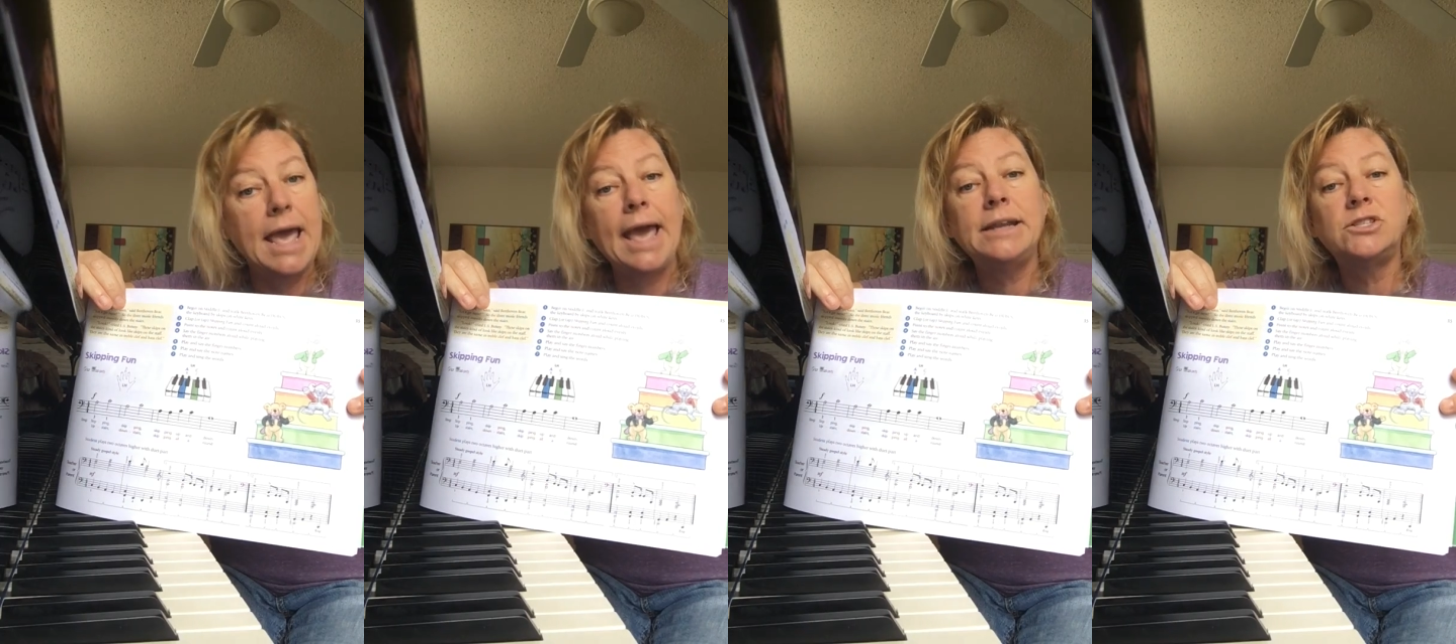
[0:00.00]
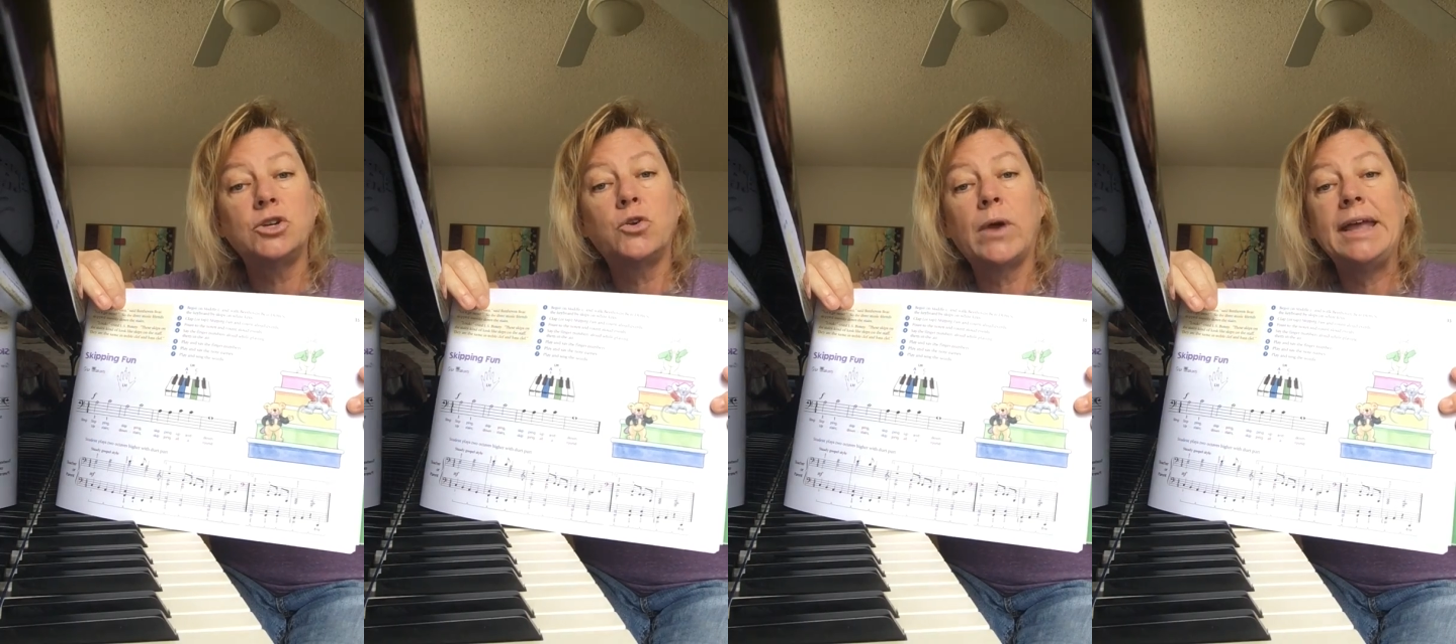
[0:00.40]
And it's a
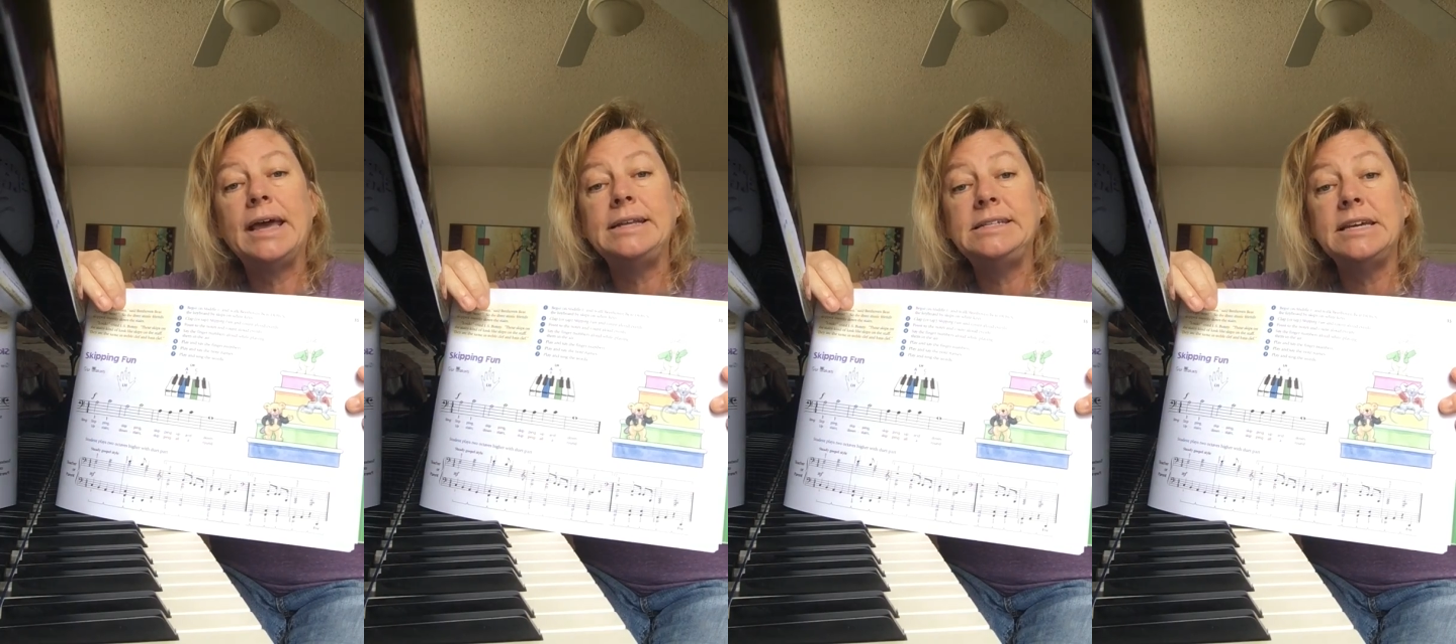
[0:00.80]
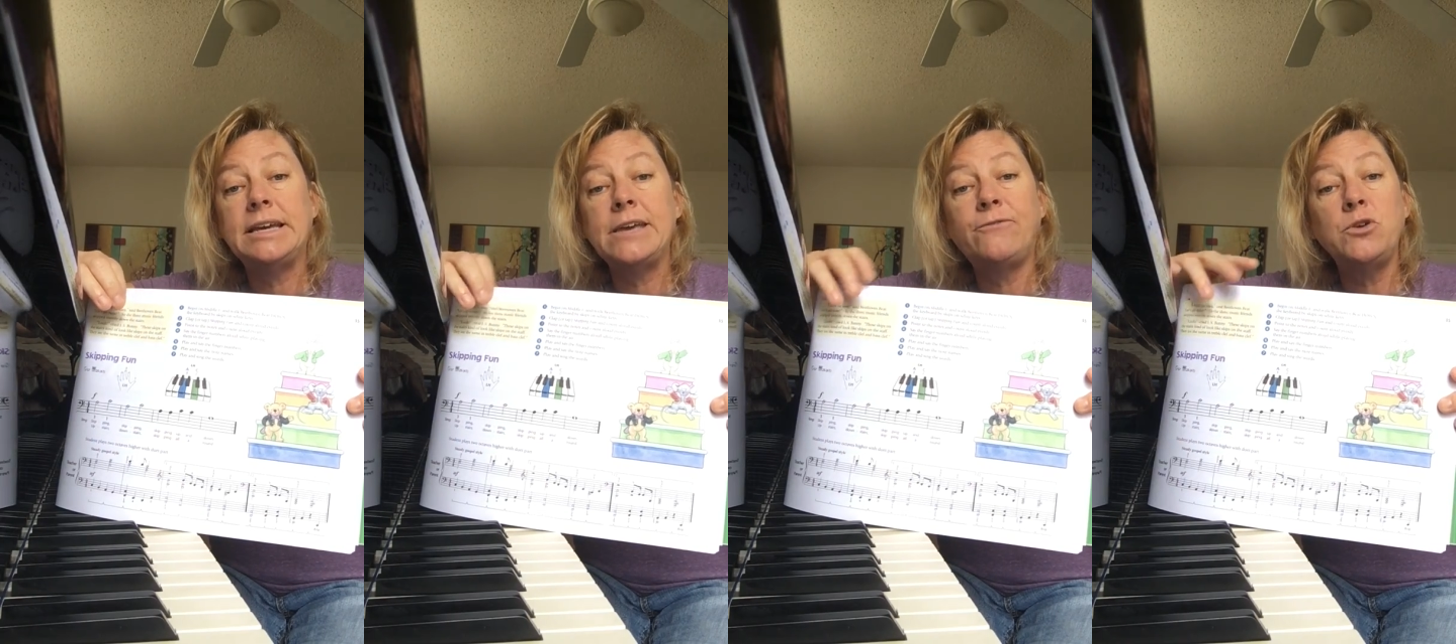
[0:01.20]
great
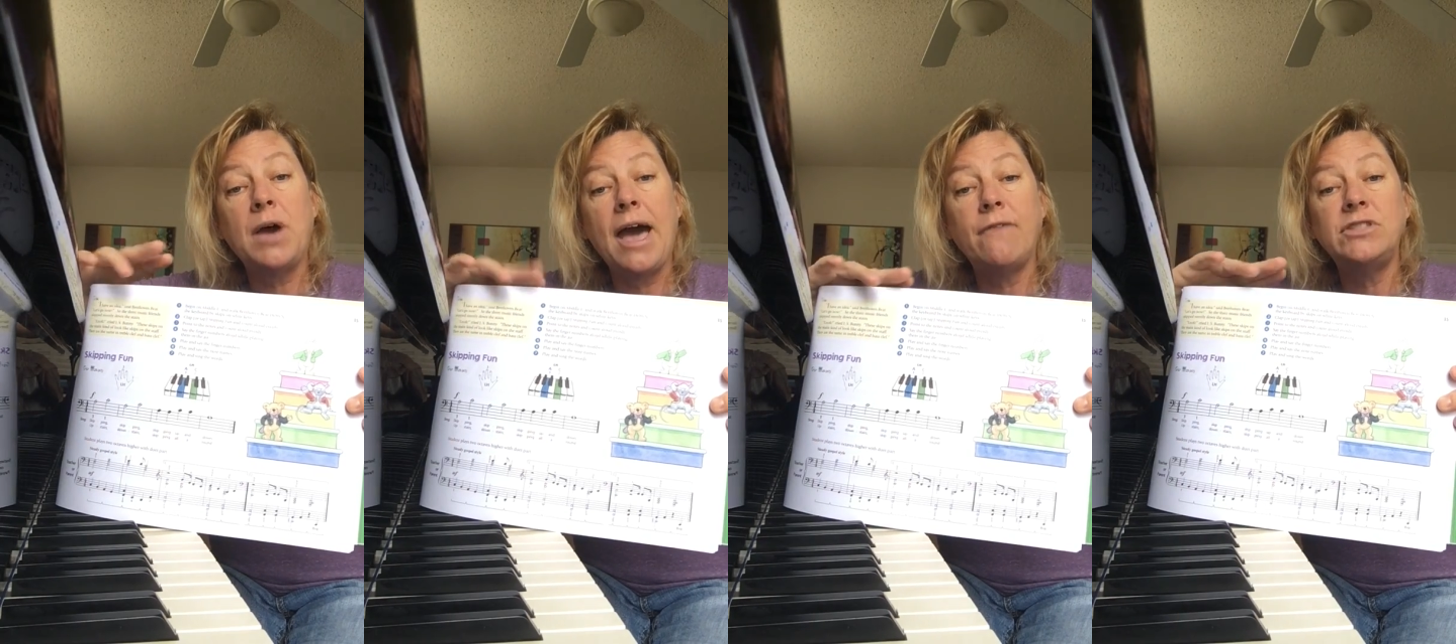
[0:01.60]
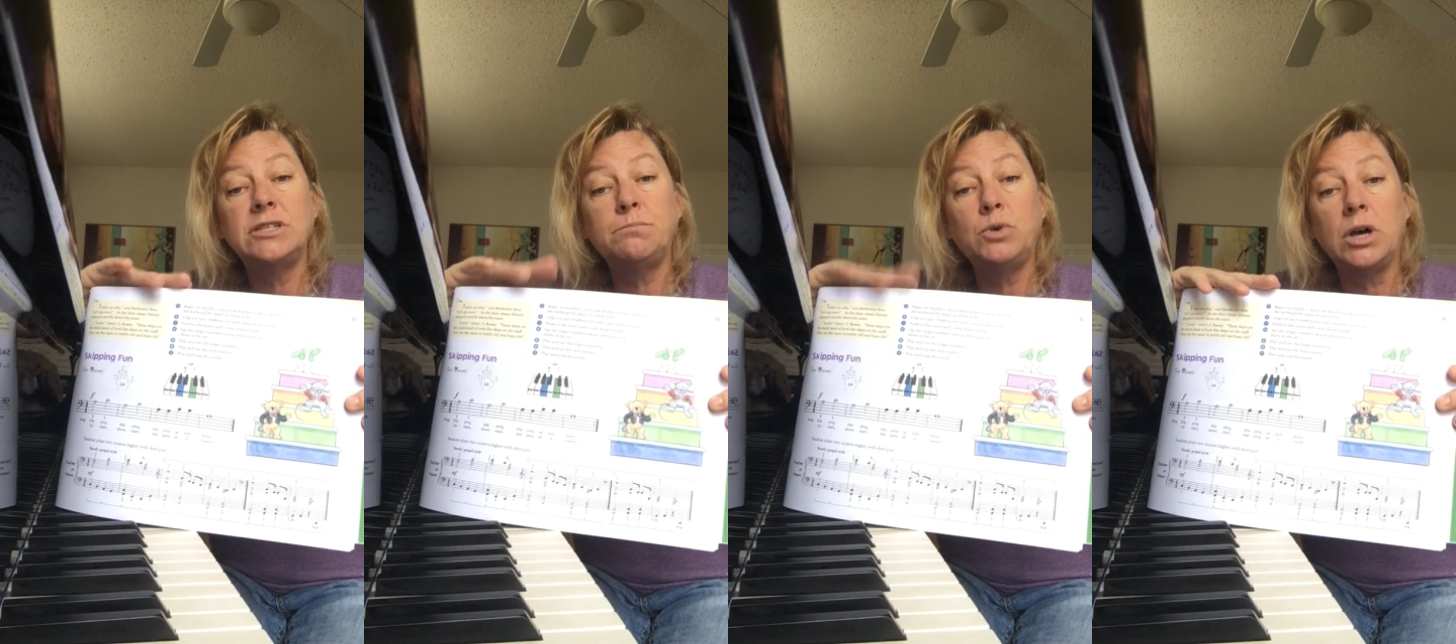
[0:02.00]
idea if you have
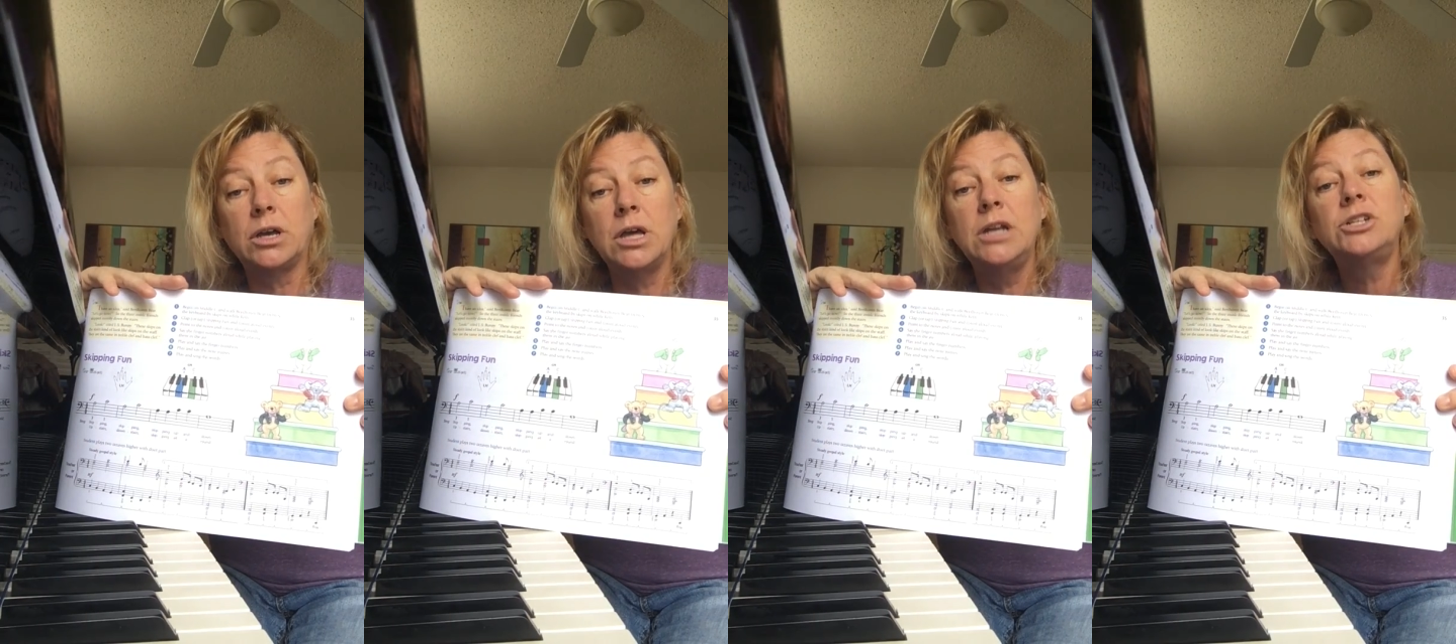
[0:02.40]
this book